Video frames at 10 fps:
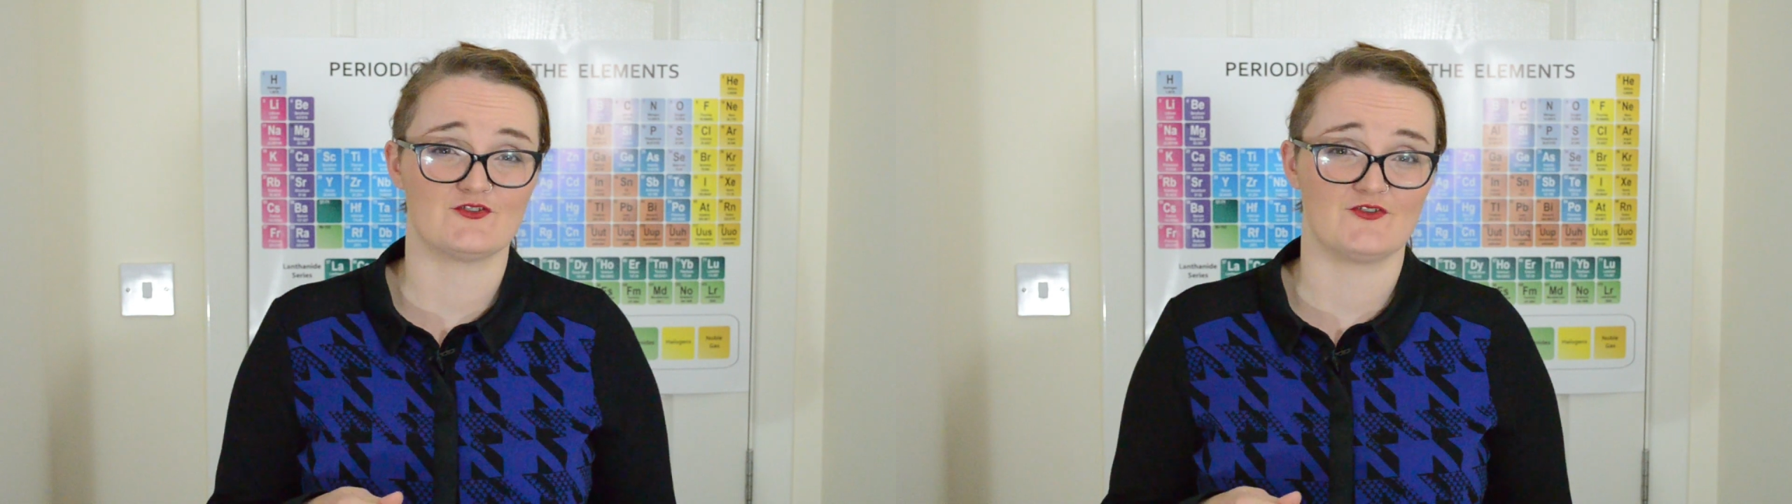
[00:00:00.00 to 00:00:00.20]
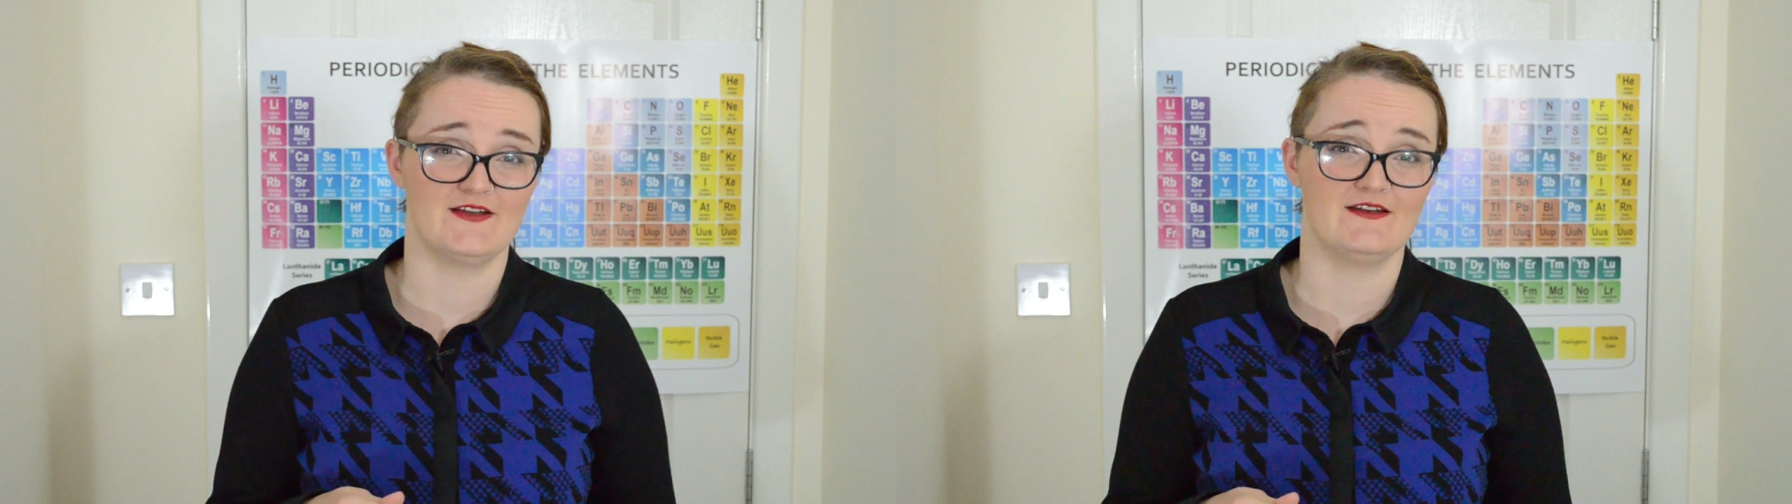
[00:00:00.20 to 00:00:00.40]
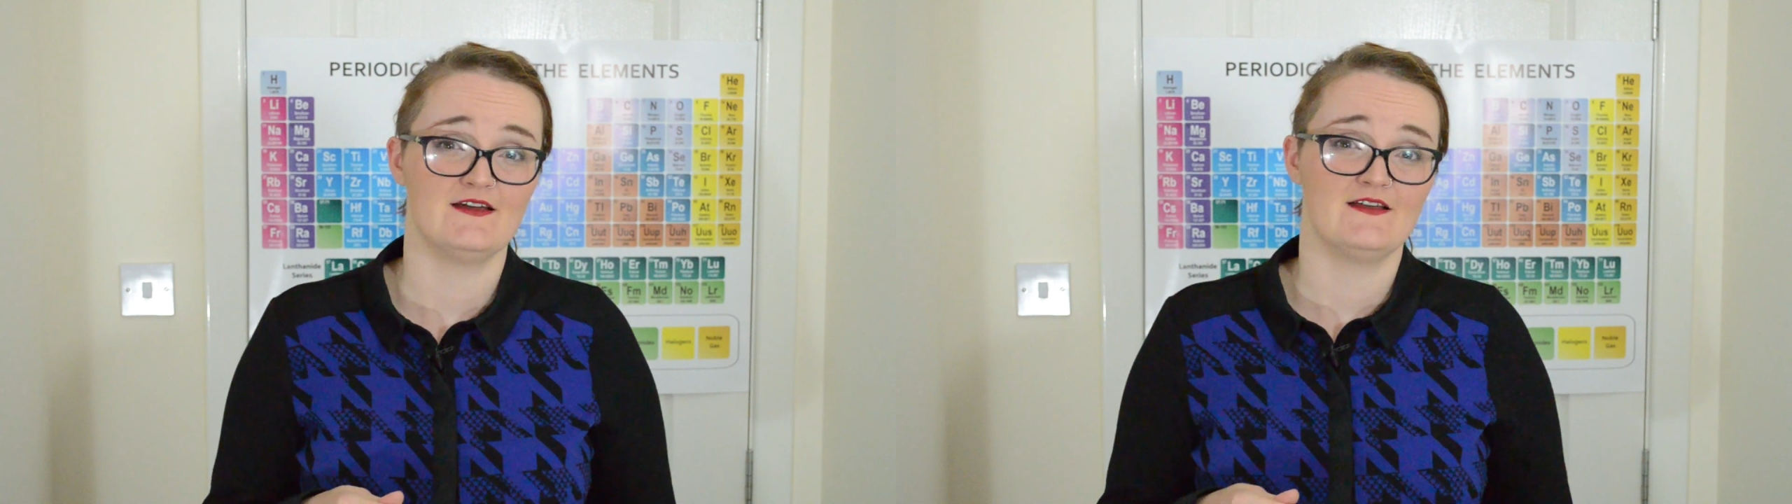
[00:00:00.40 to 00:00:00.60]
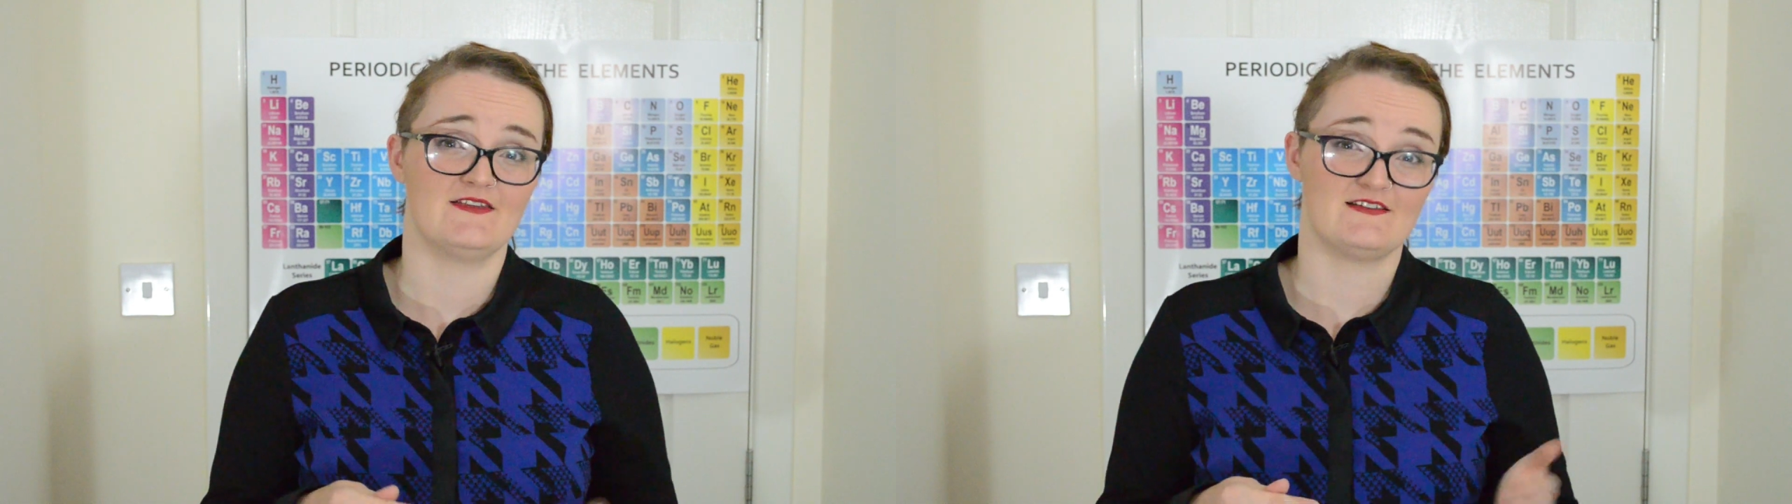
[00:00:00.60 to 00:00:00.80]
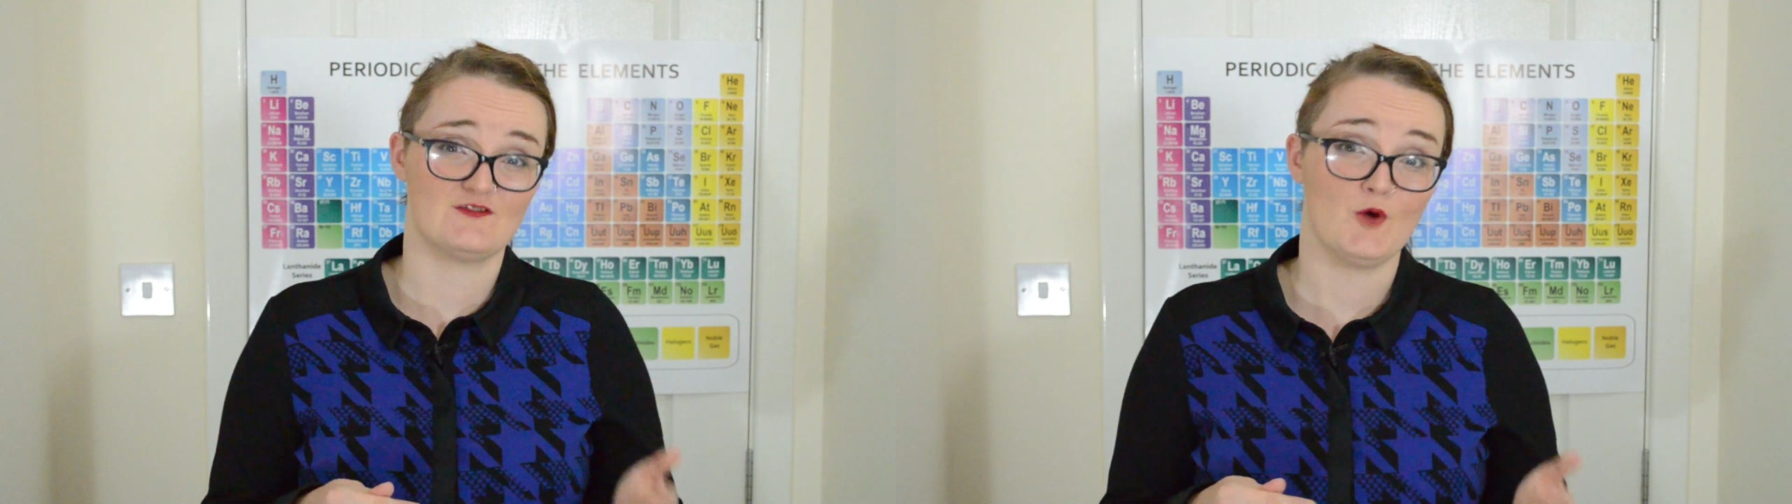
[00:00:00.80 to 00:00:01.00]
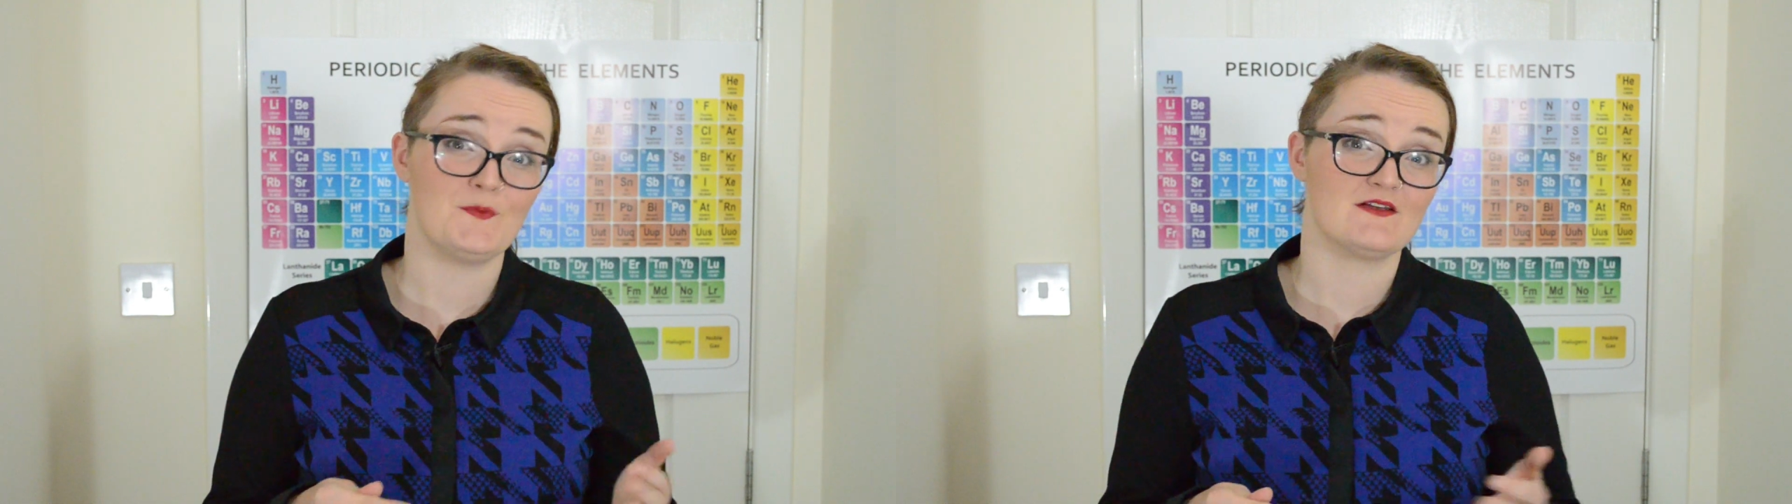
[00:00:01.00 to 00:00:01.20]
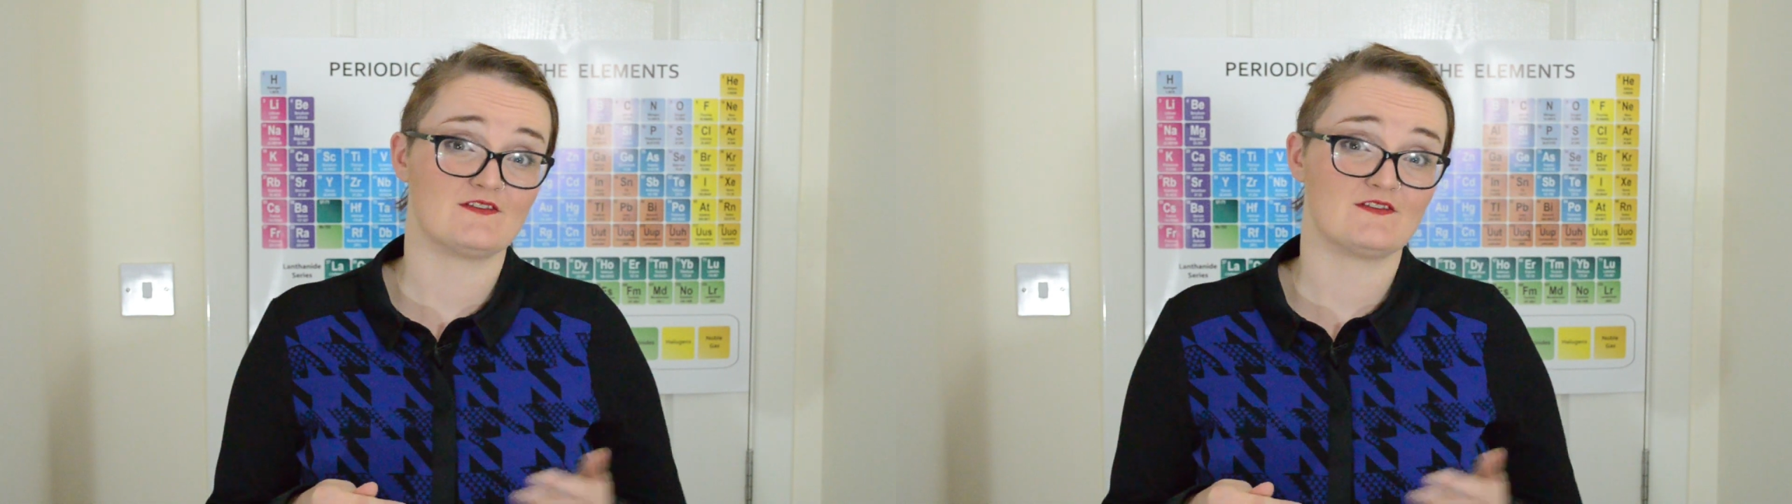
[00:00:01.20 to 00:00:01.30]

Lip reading: train that's stopping and